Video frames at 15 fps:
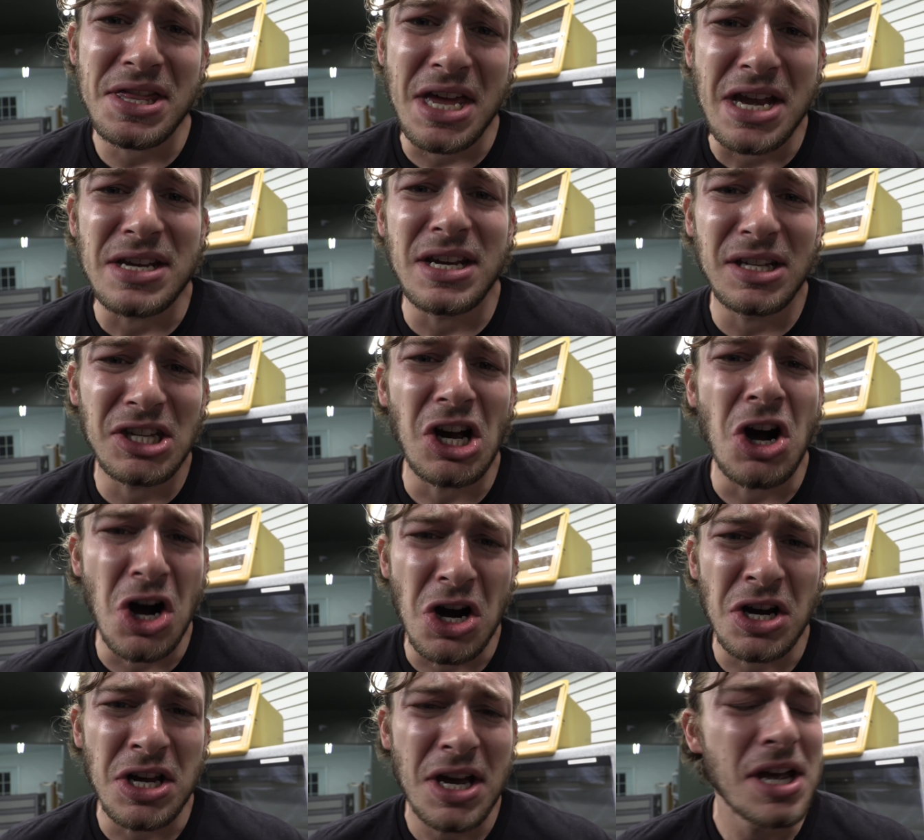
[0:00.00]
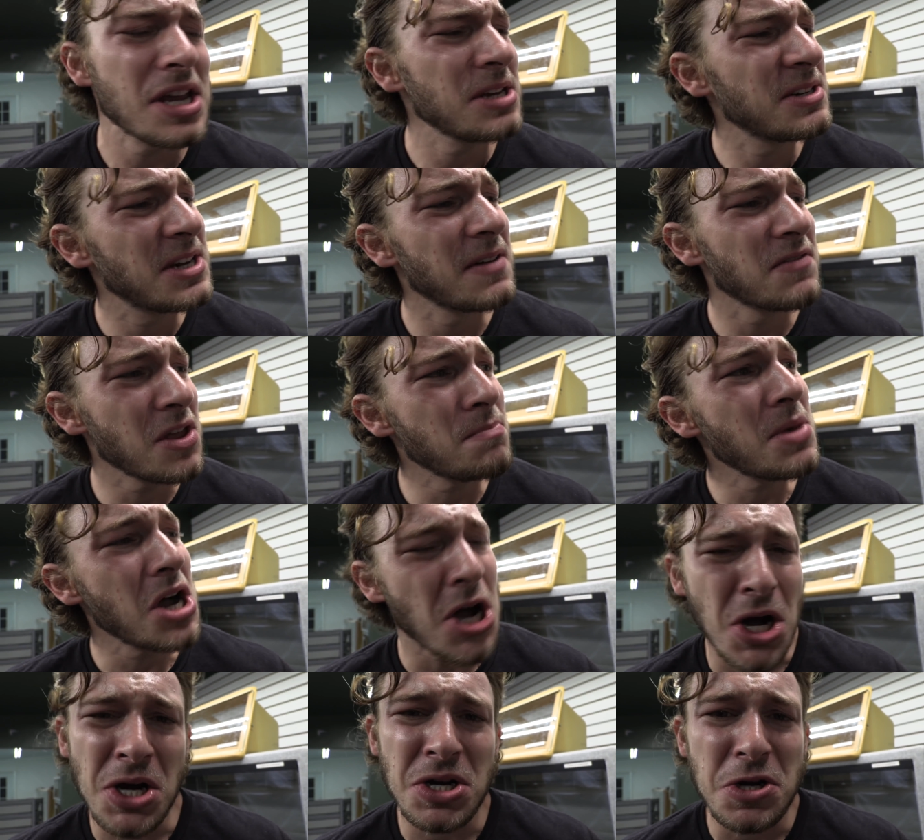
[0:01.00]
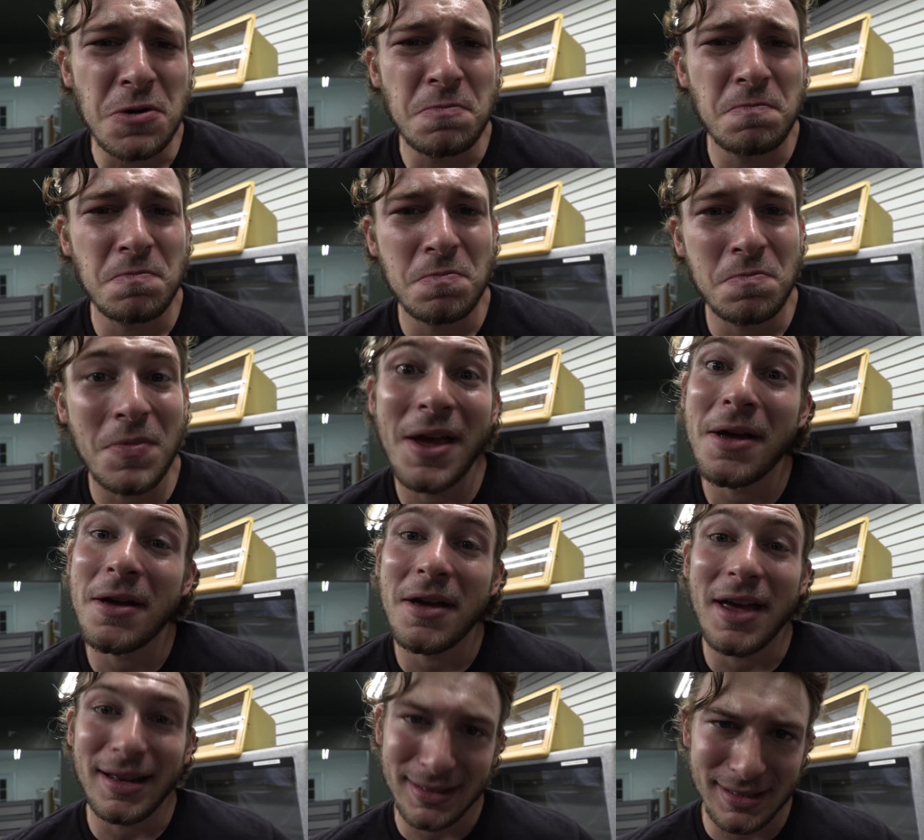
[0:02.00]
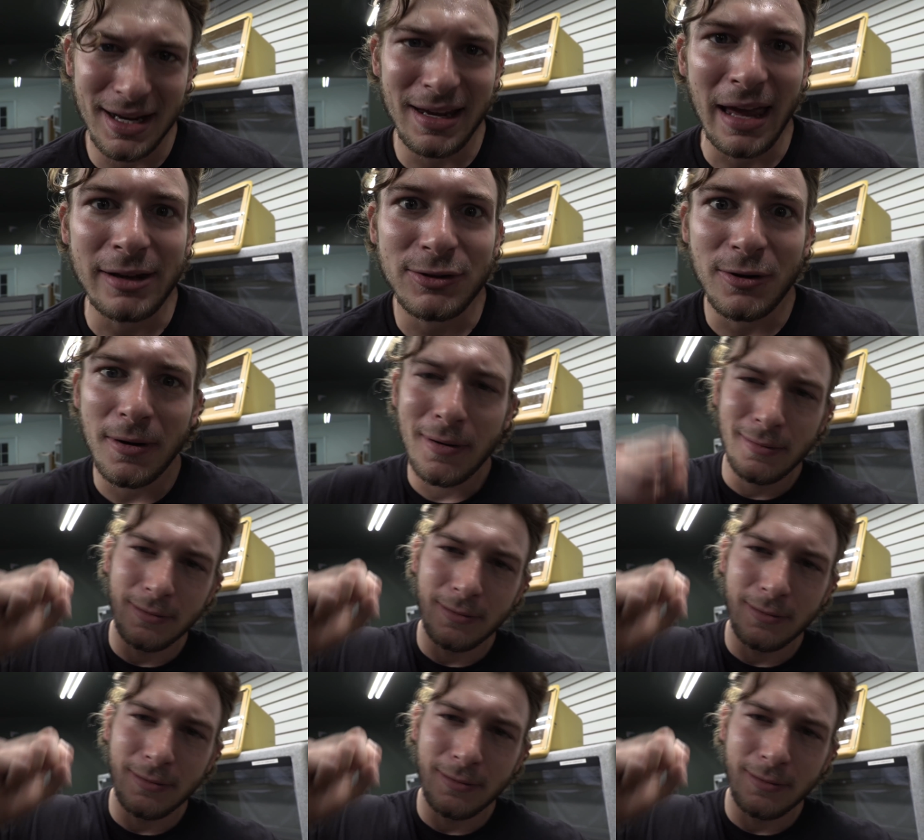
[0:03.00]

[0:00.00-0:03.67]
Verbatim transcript: that needs a hug, give them a hug and stay gangster.